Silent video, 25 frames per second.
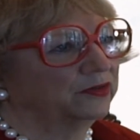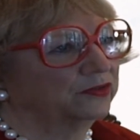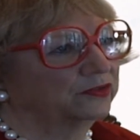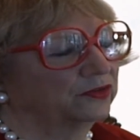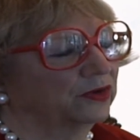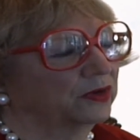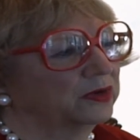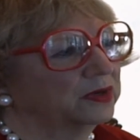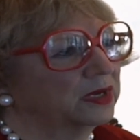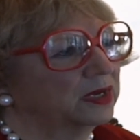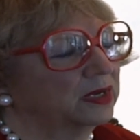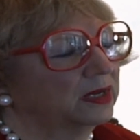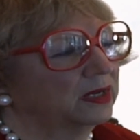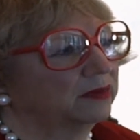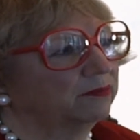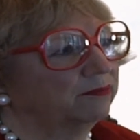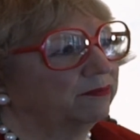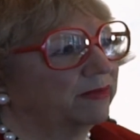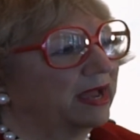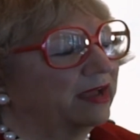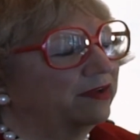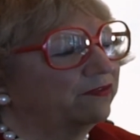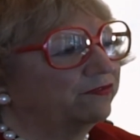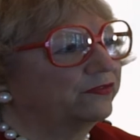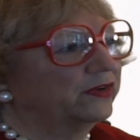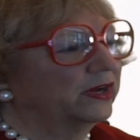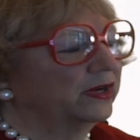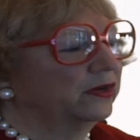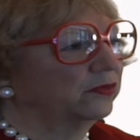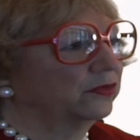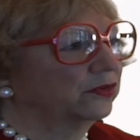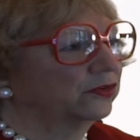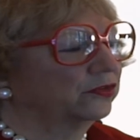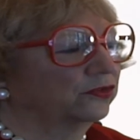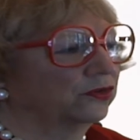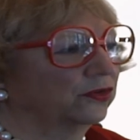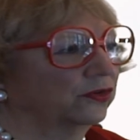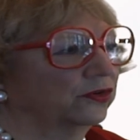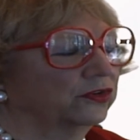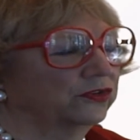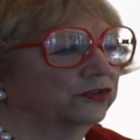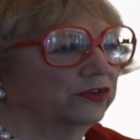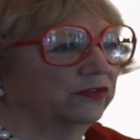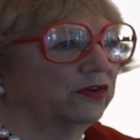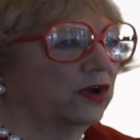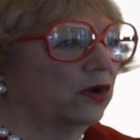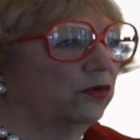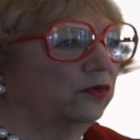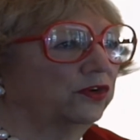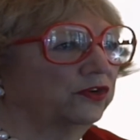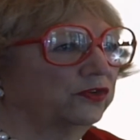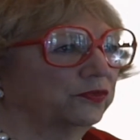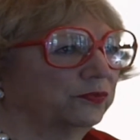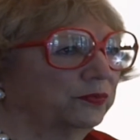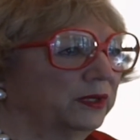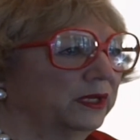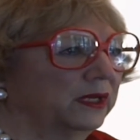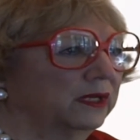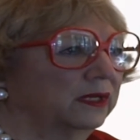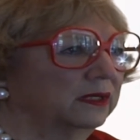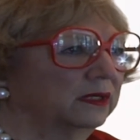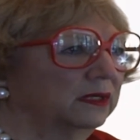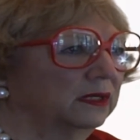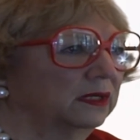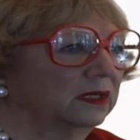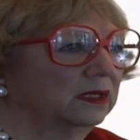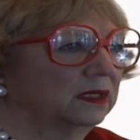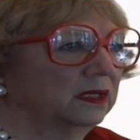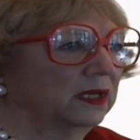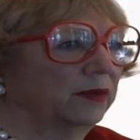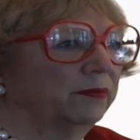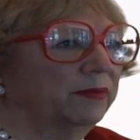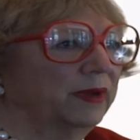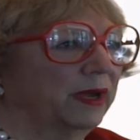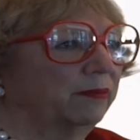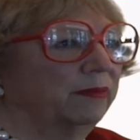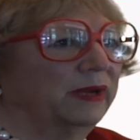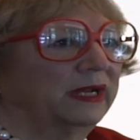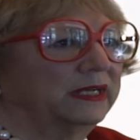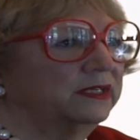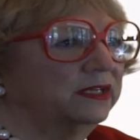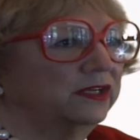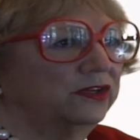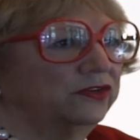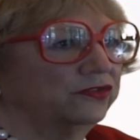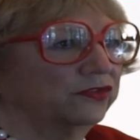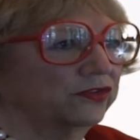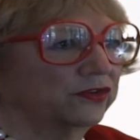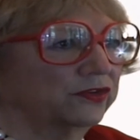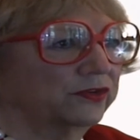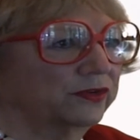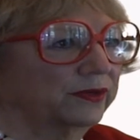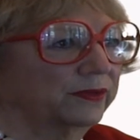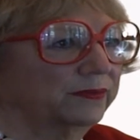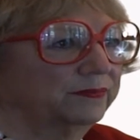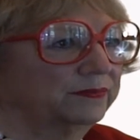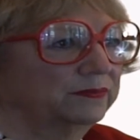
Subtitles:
So my favorite stories have always been about my teachers.